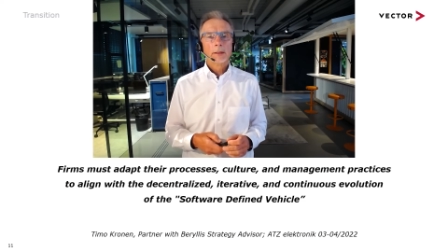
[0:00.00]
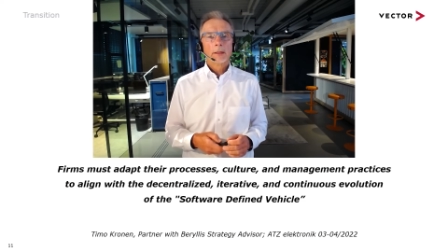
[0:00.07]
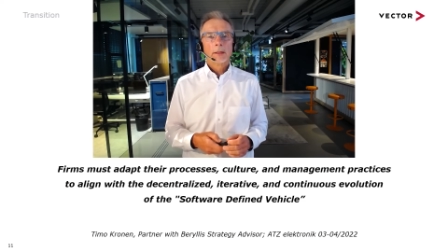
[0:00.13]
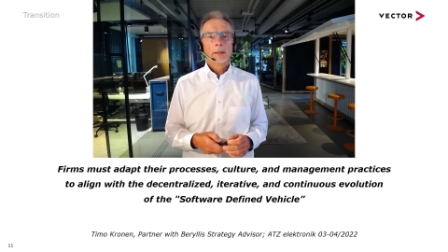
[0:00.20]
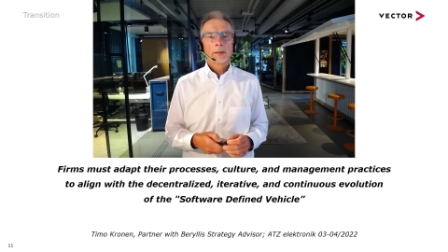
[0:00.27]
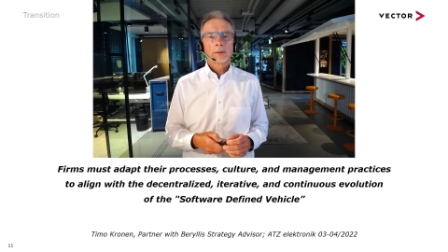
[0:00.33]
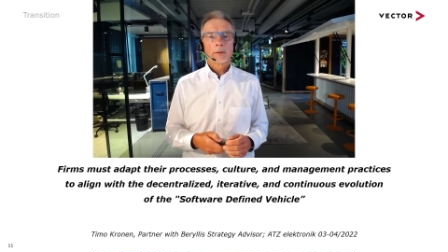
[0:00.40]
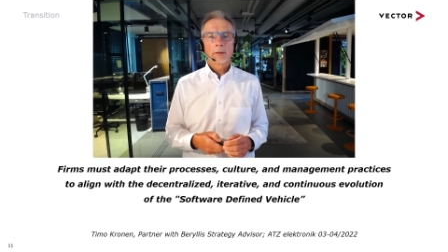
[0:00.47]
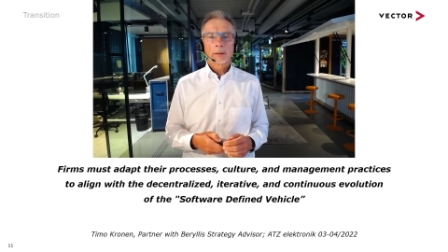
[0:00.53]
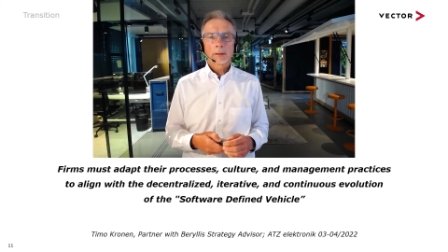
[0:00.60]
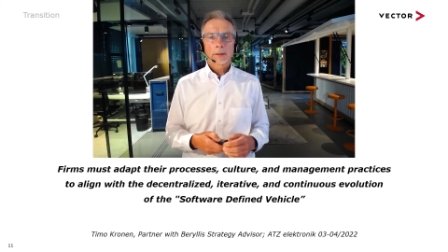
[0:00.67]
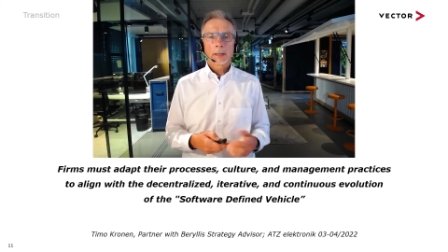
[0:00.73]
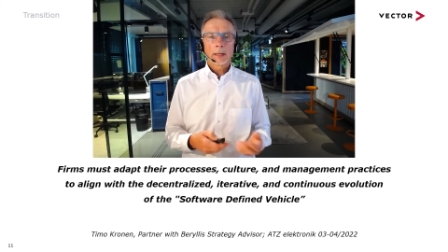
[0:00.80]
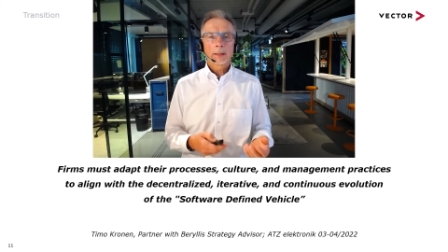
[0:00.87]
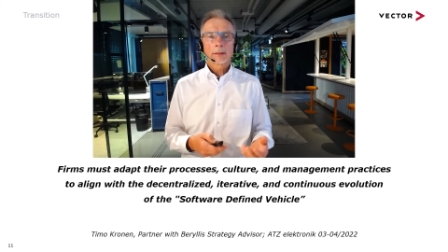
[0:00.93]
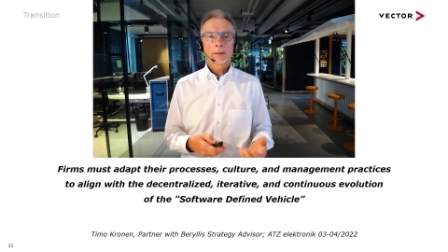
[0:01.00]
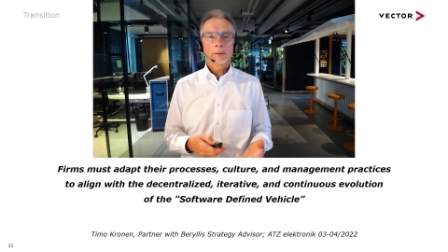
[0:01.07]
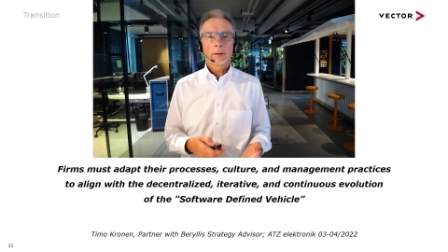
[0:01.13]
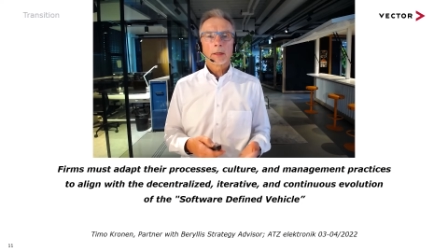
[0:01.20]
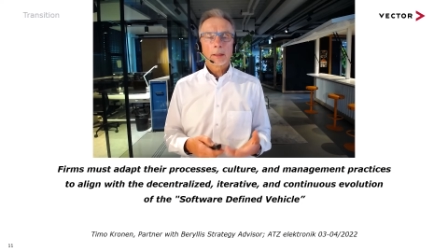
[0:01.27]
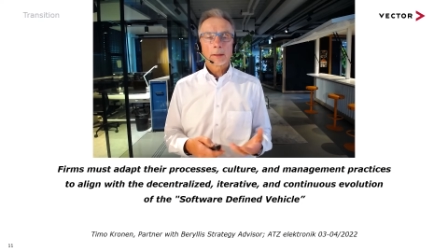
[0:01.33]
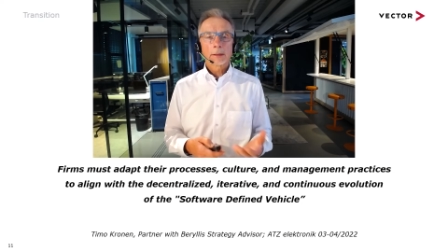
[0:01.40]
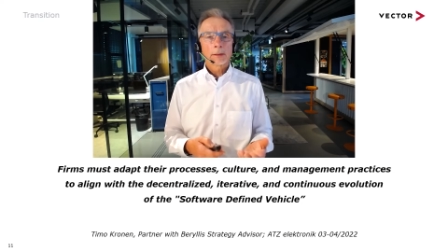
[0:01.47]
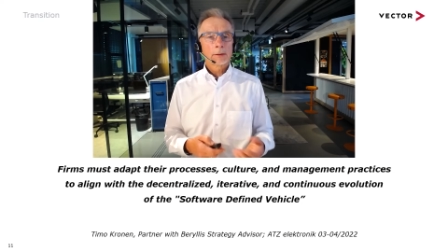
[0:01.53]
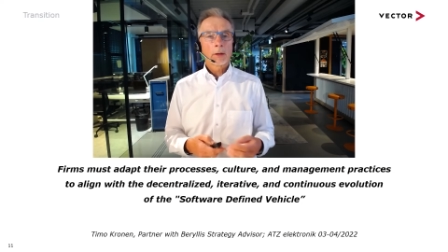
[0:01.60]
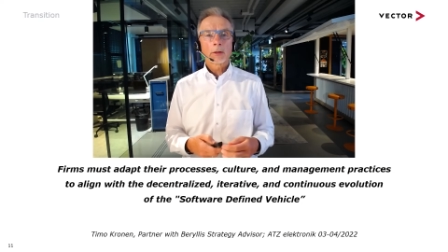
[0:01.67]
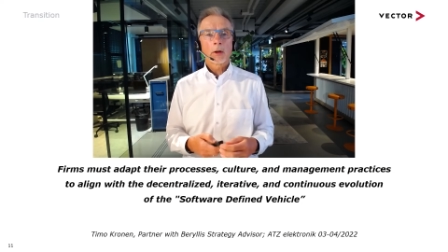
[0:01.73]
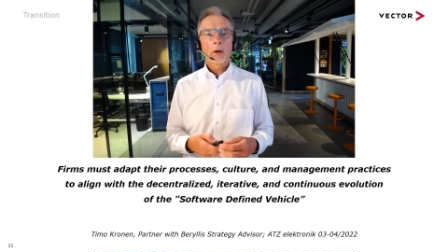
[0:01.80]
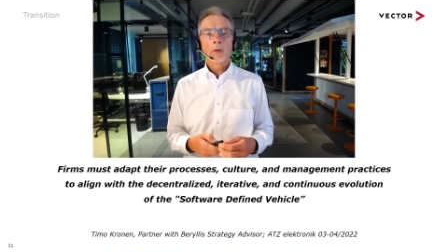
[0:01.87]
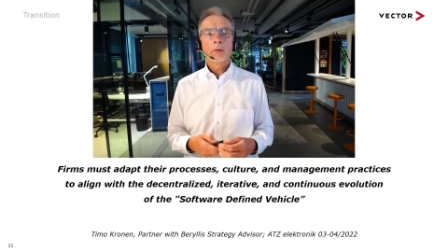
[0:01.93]
So, this tells you it's
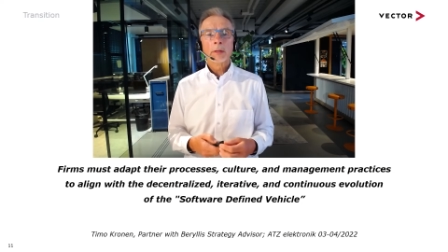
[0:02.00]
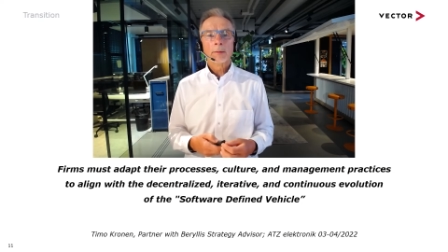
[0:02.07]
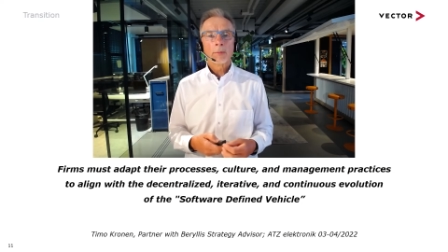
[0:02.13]
not only